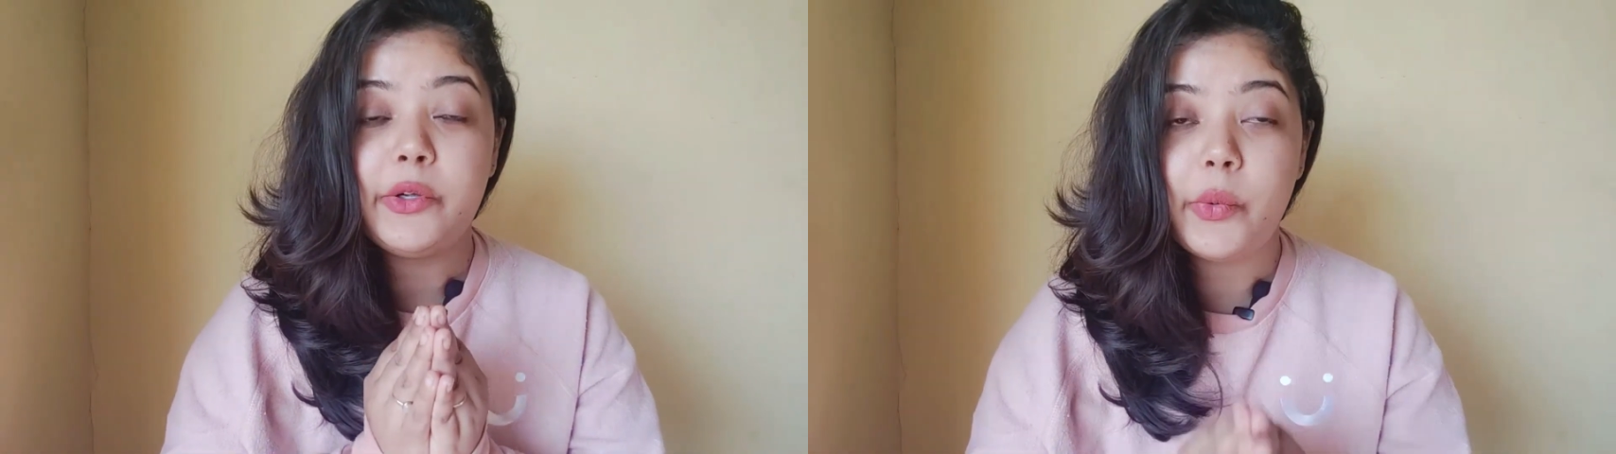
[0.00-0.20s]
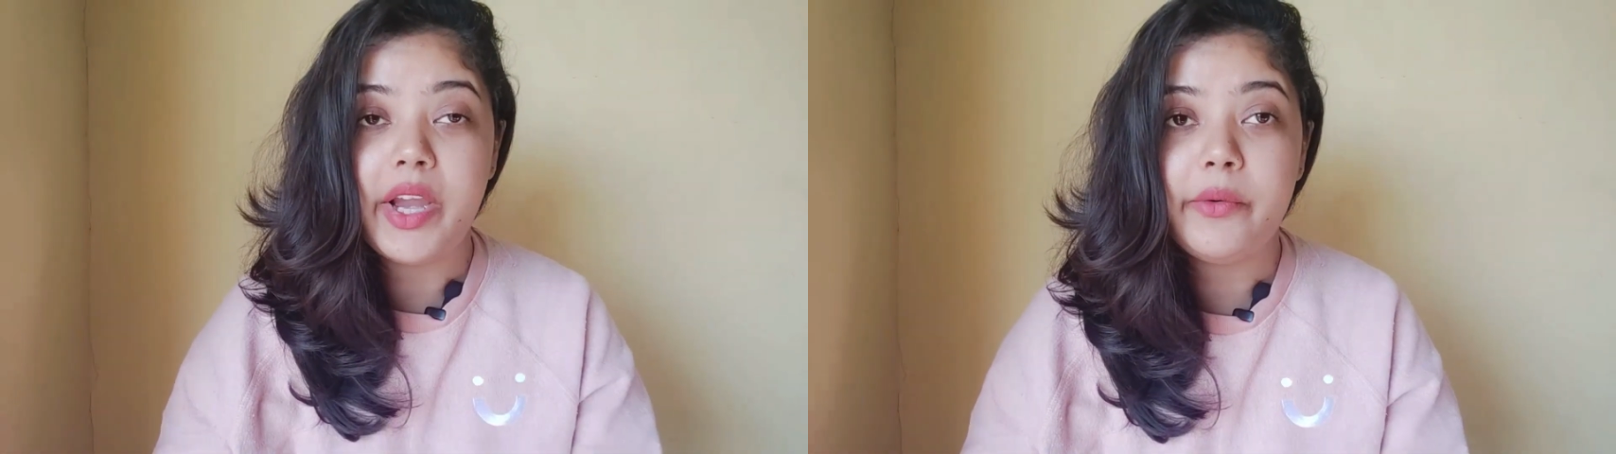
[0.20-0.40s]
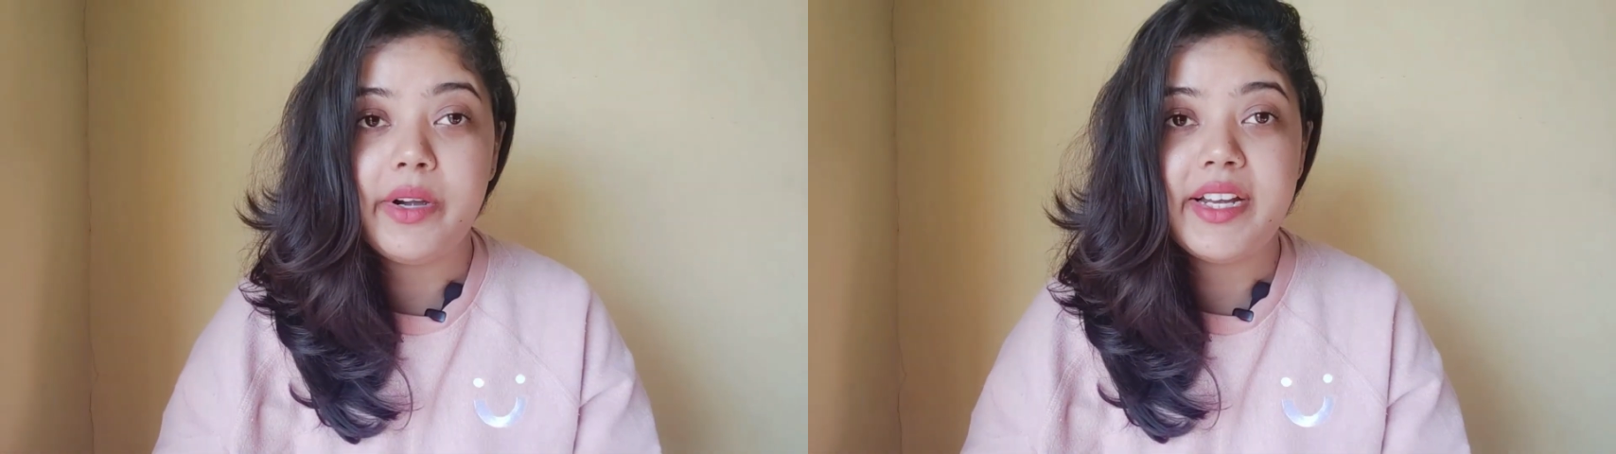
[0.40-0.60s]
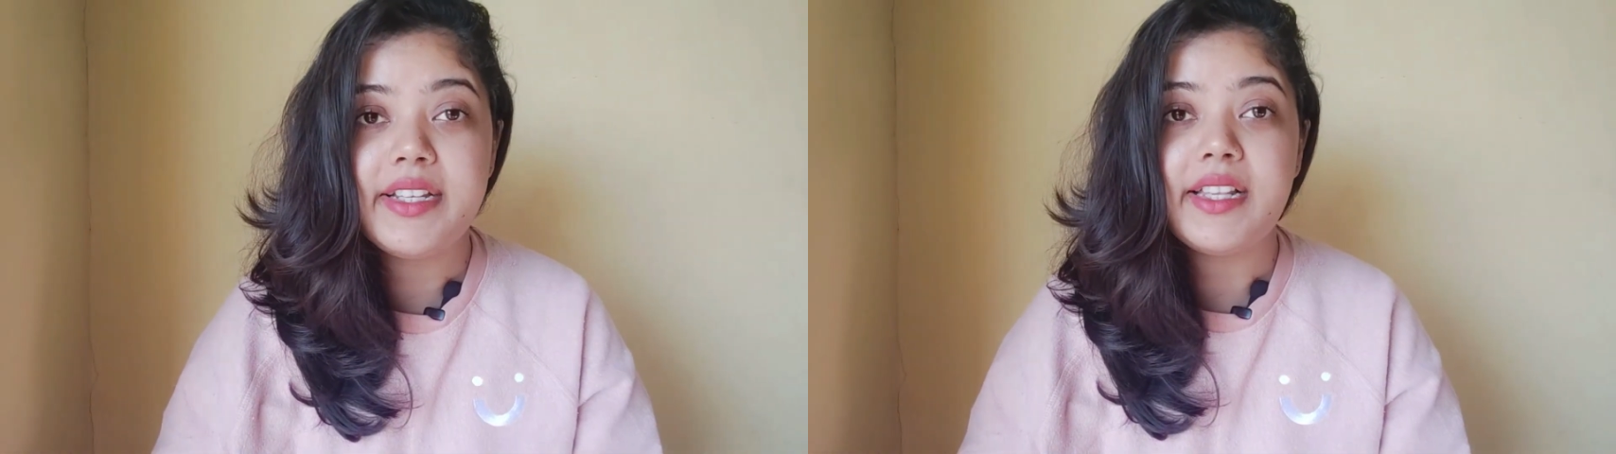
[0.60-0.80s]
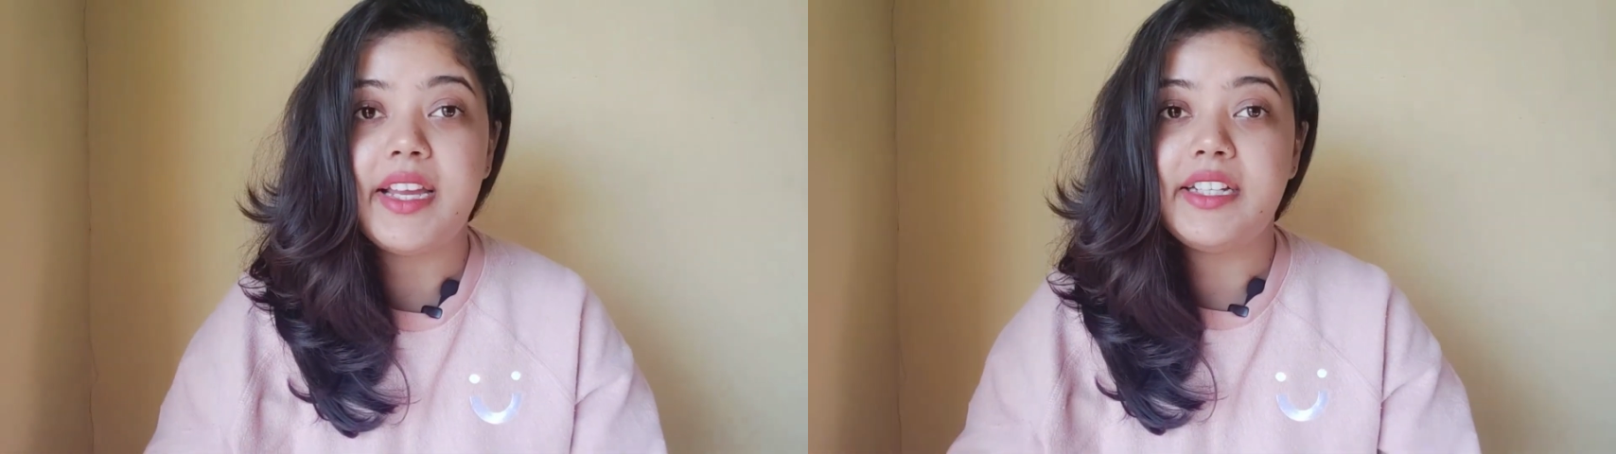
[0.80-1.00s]
queries,
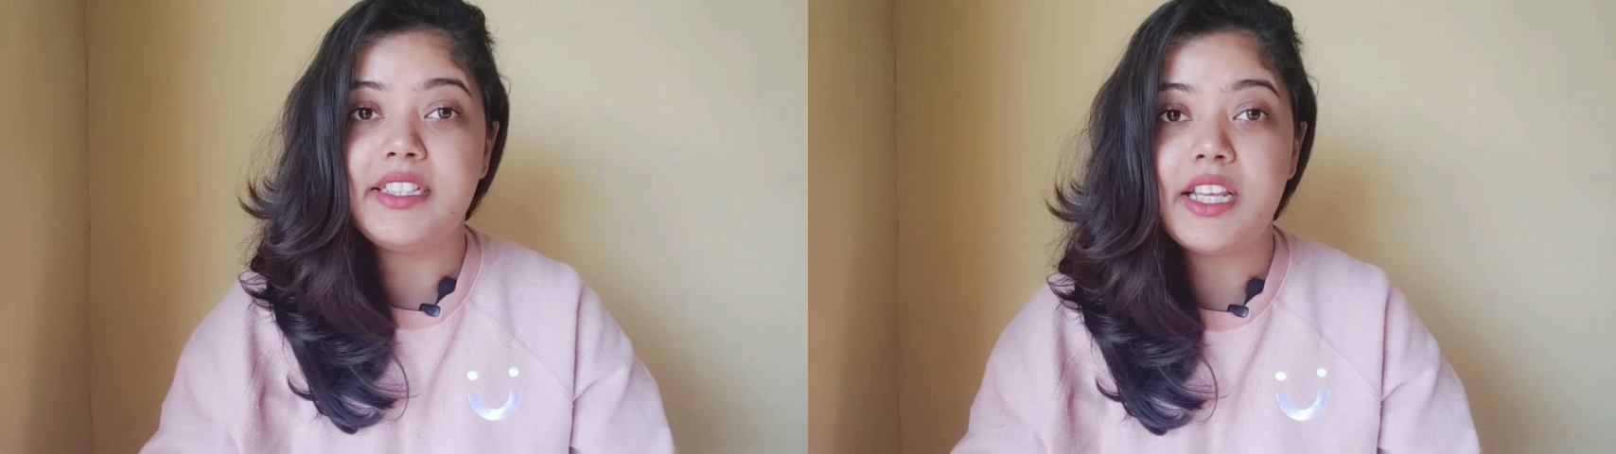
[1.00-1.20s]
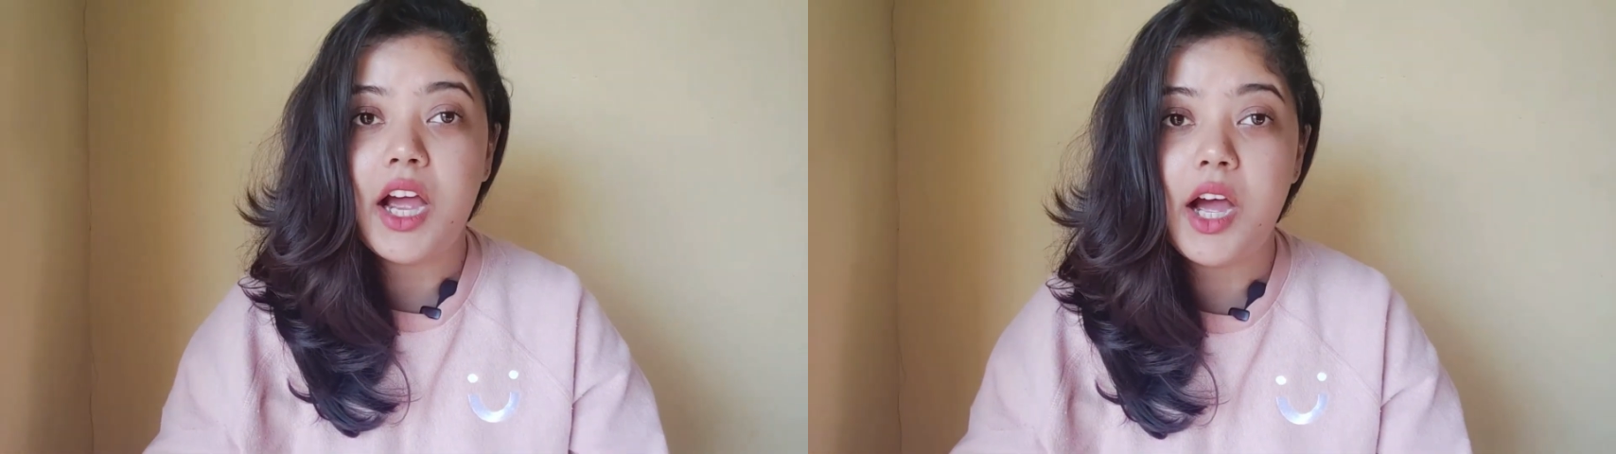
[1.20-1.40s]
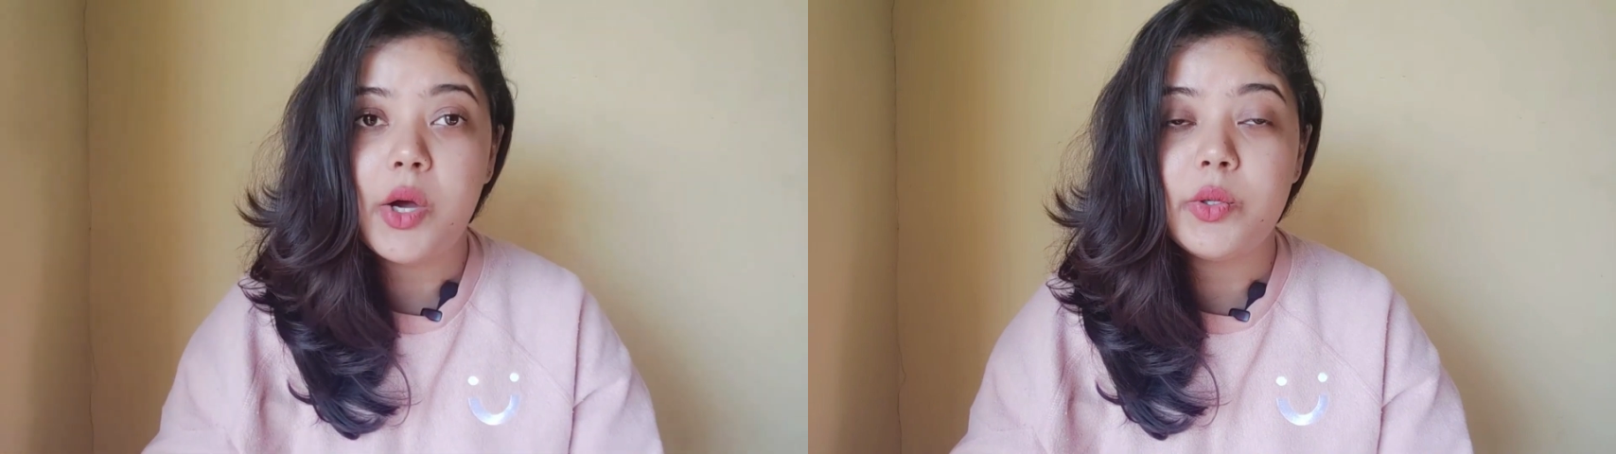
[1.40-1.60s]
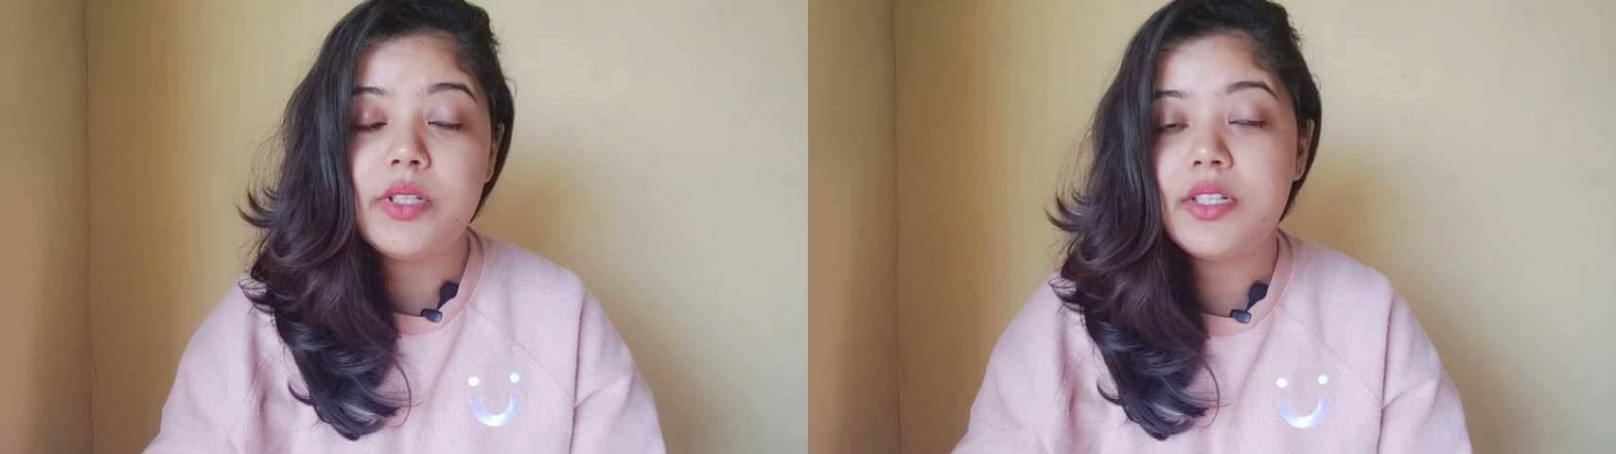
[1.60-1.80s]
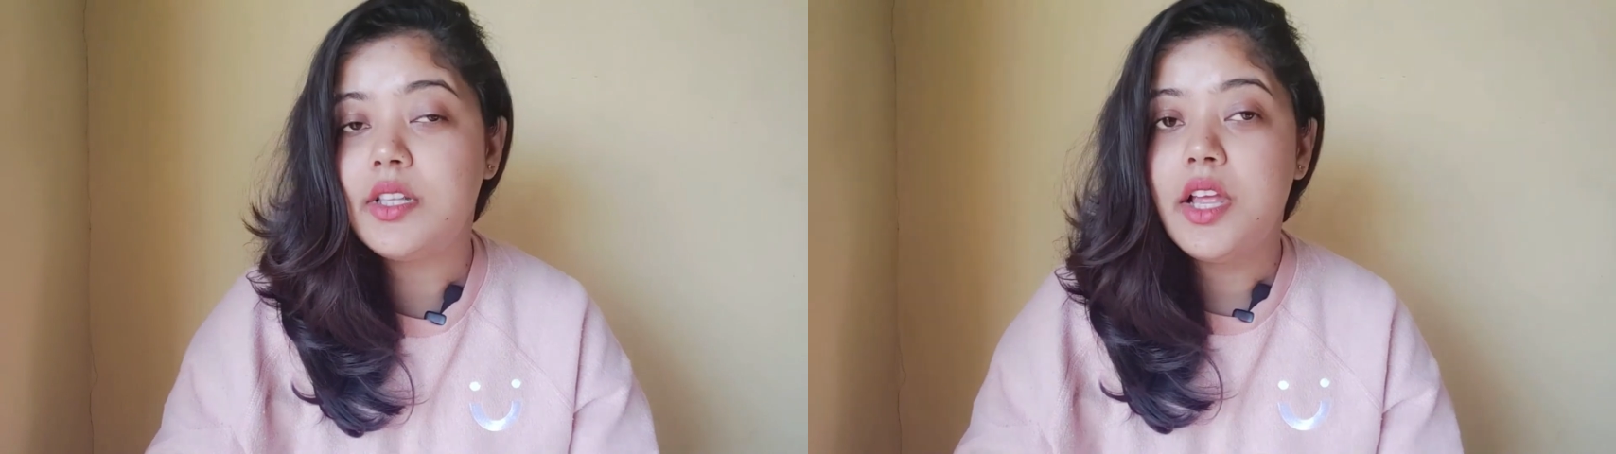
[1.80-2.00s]
any doubts,